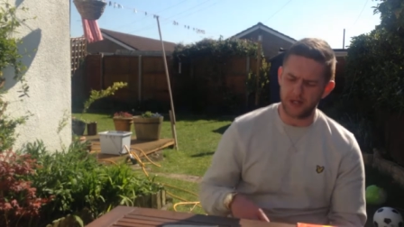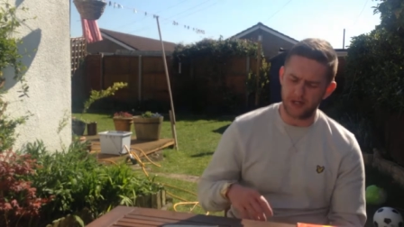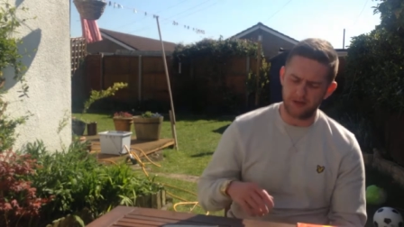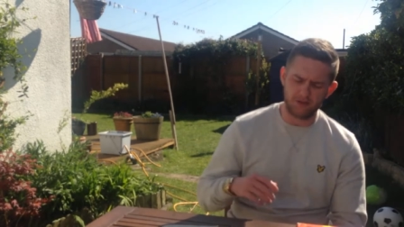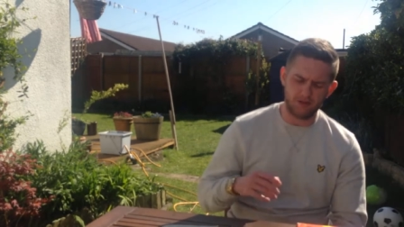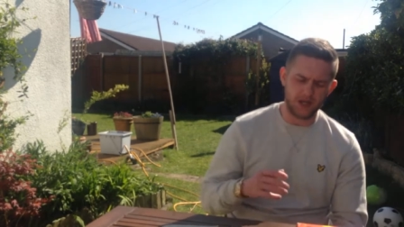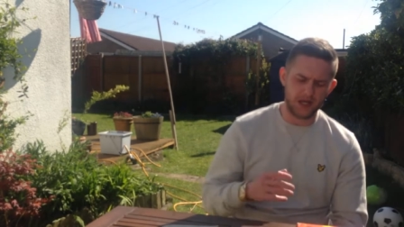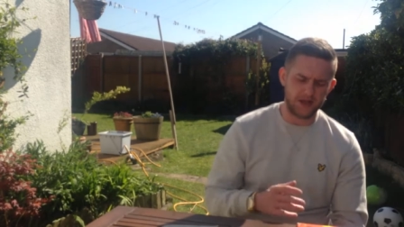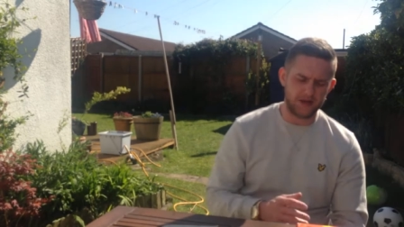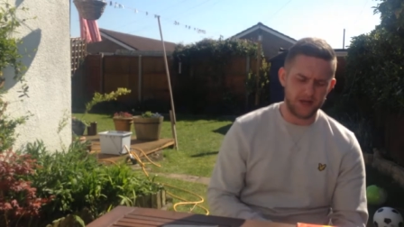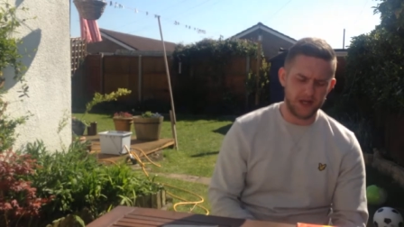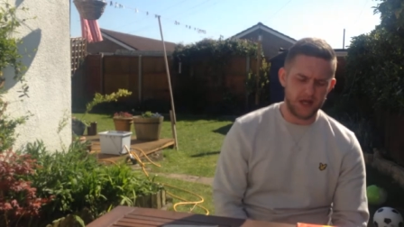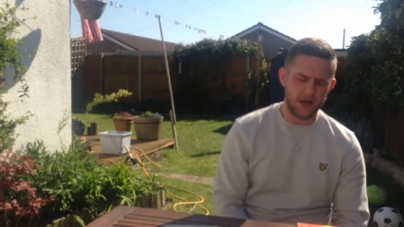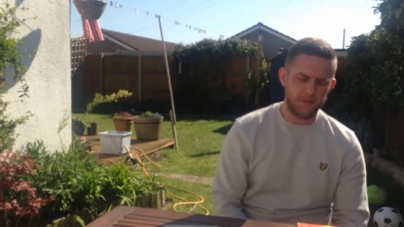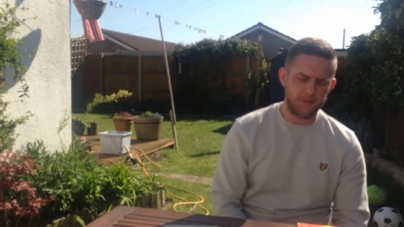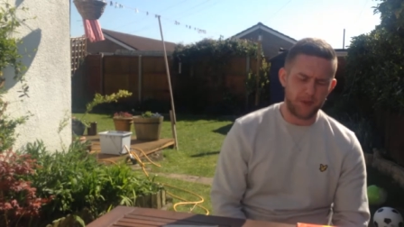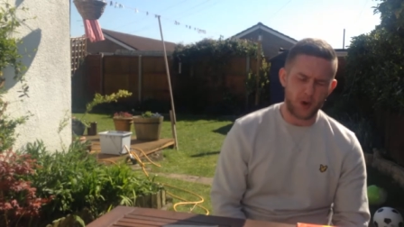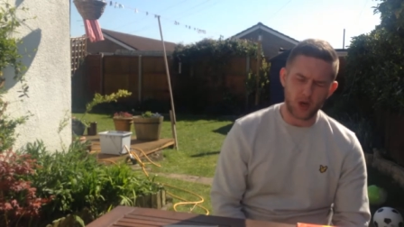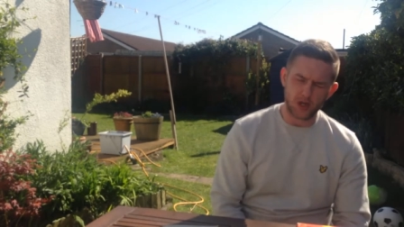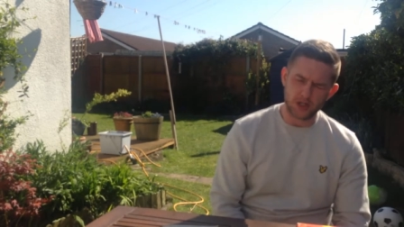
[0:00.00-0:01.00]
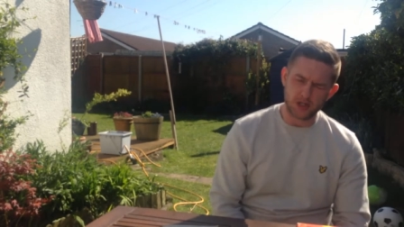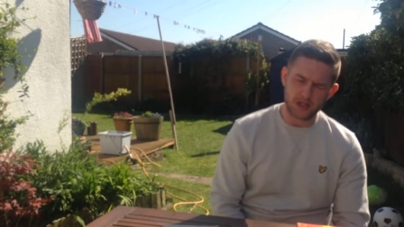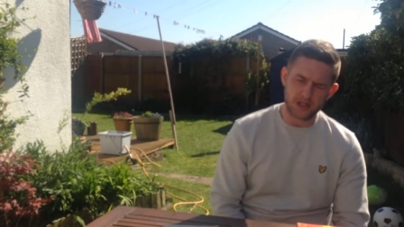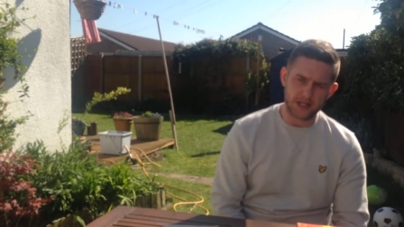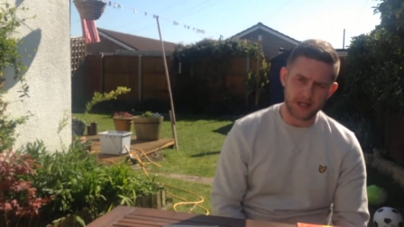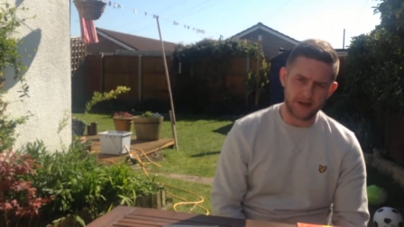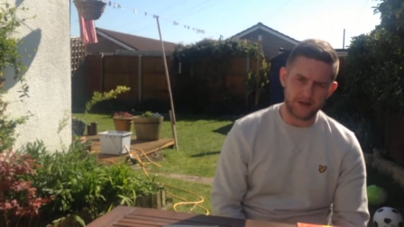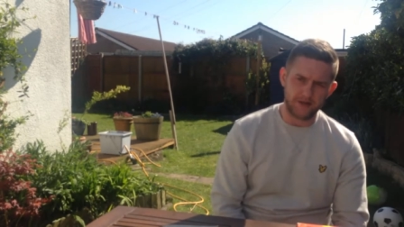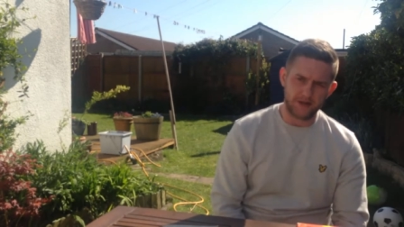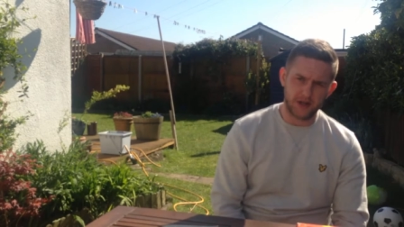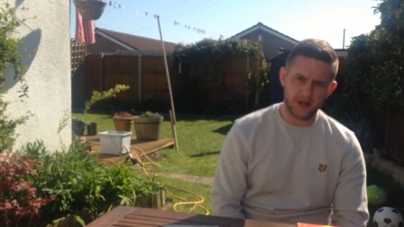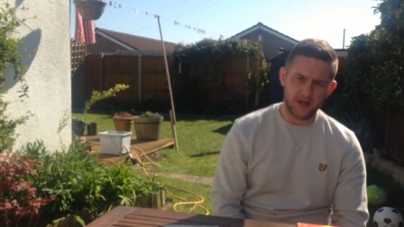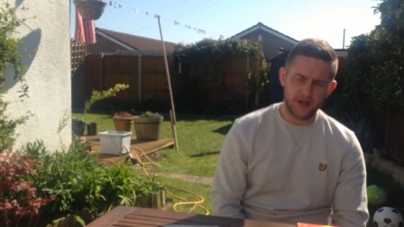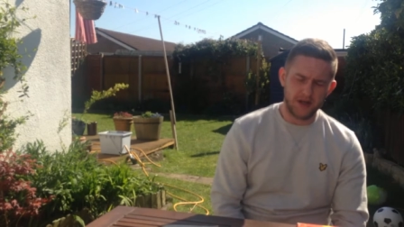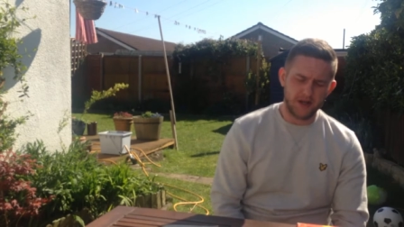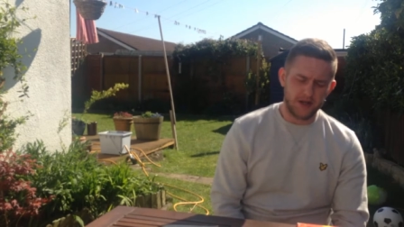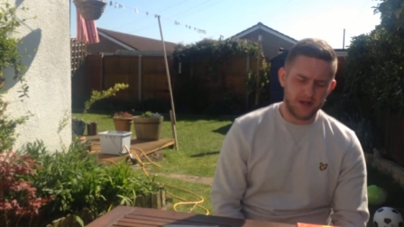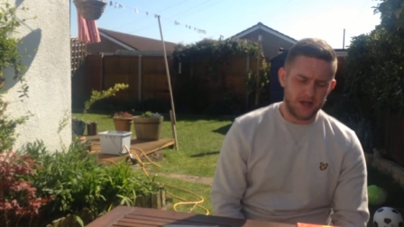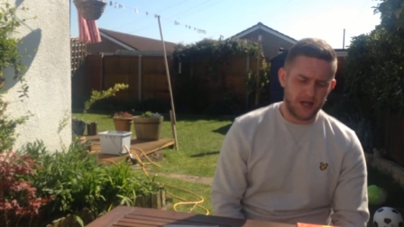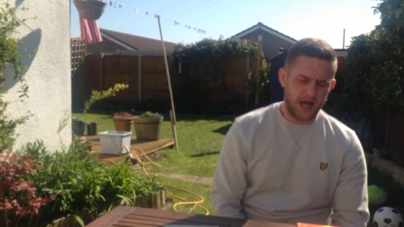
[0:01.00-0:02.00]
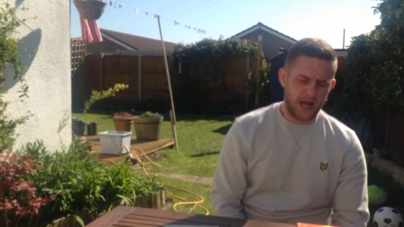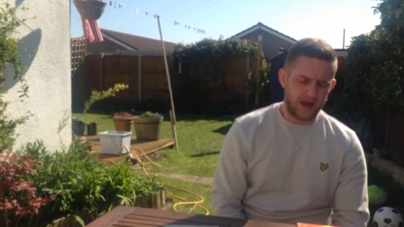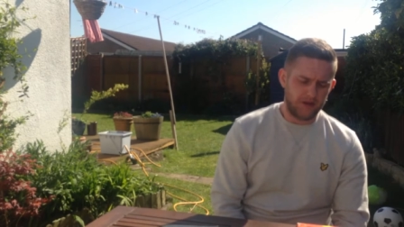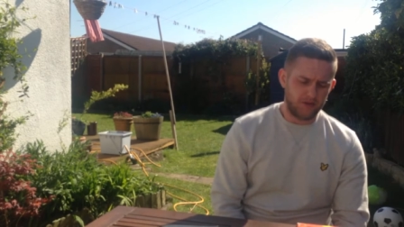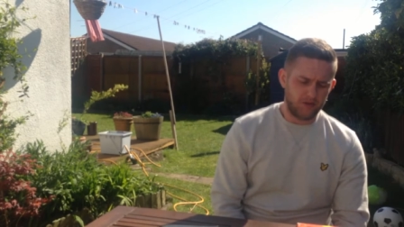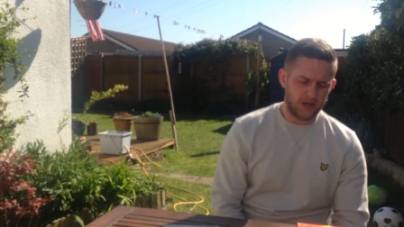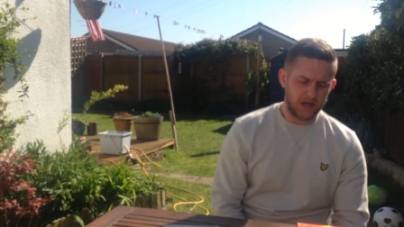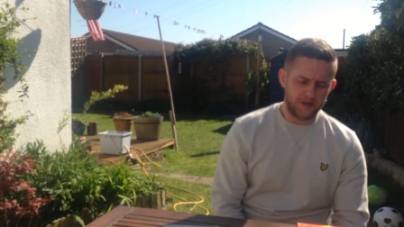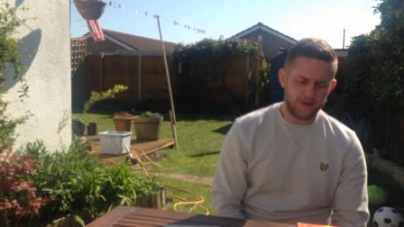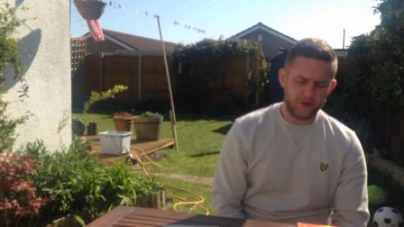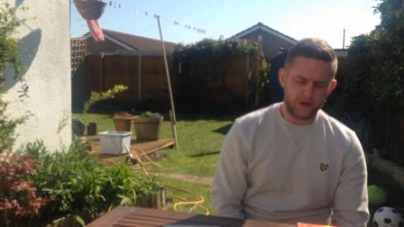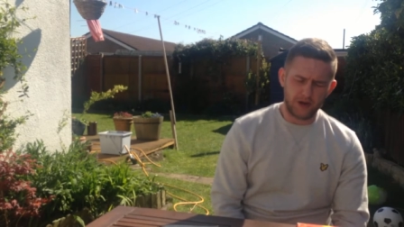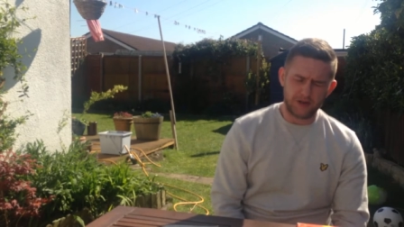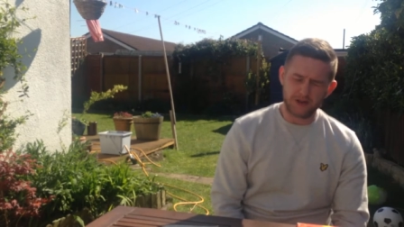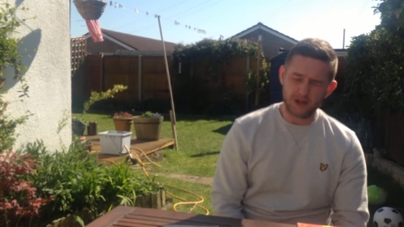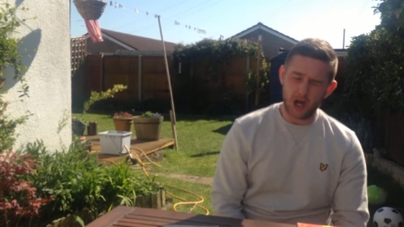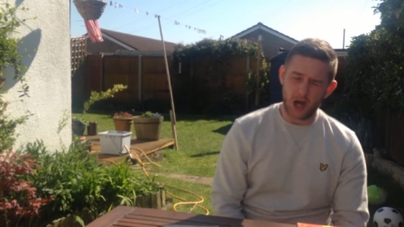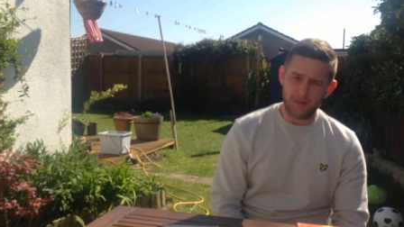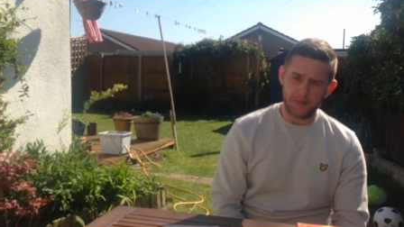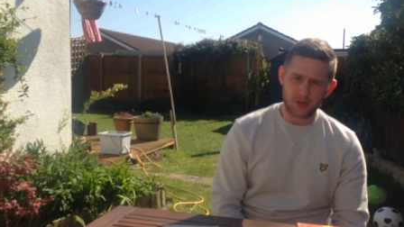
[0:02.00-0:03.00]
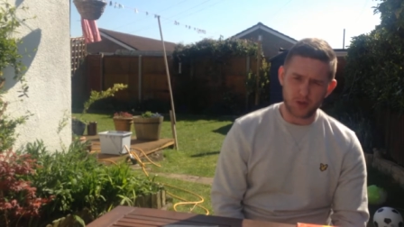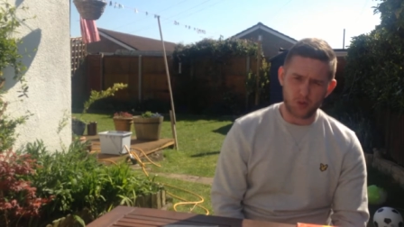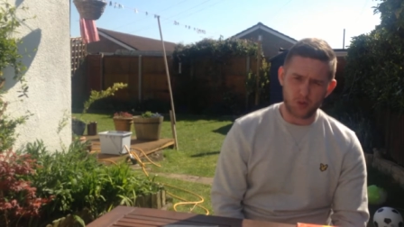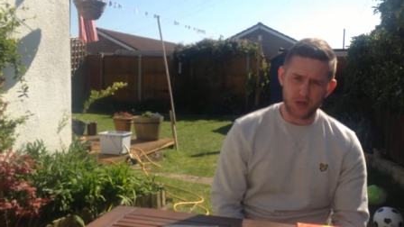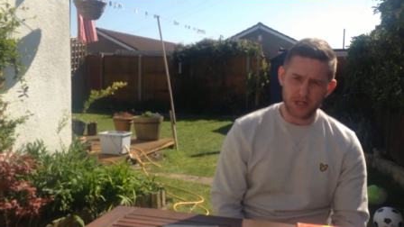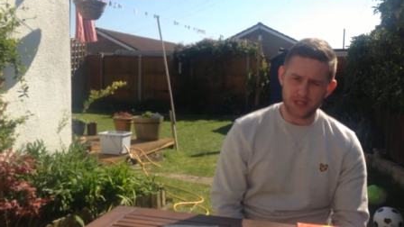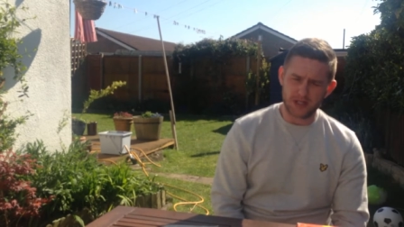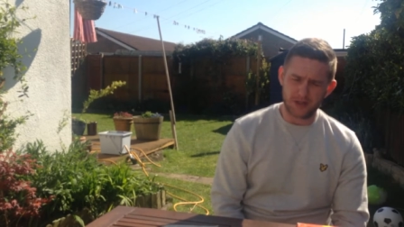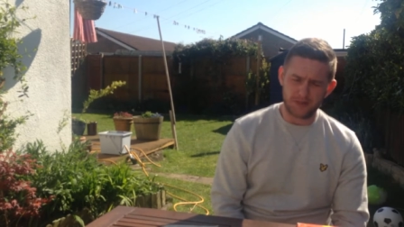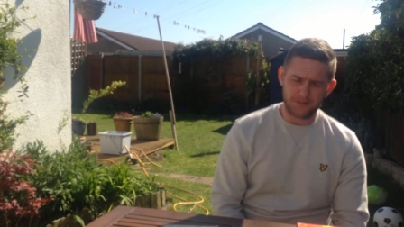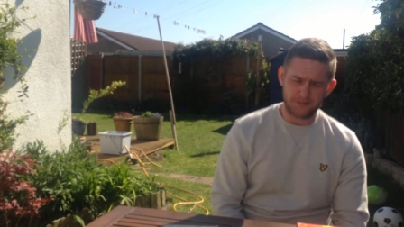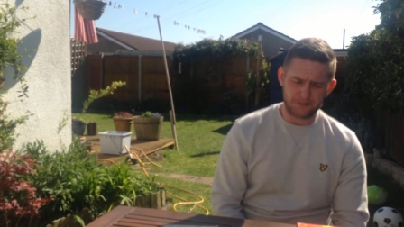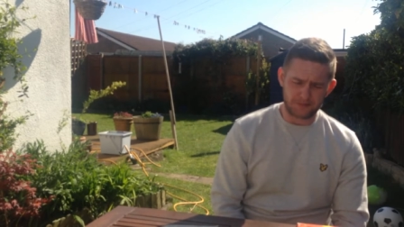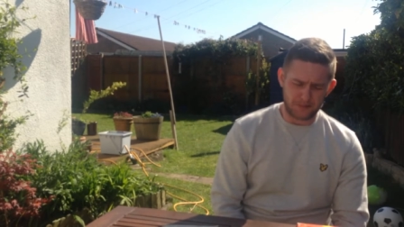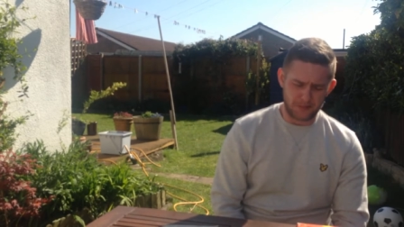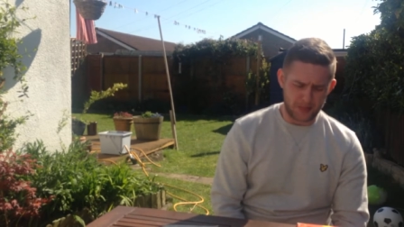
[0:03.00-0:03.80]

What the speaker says: and they're really positive and really full of timeless wisdom.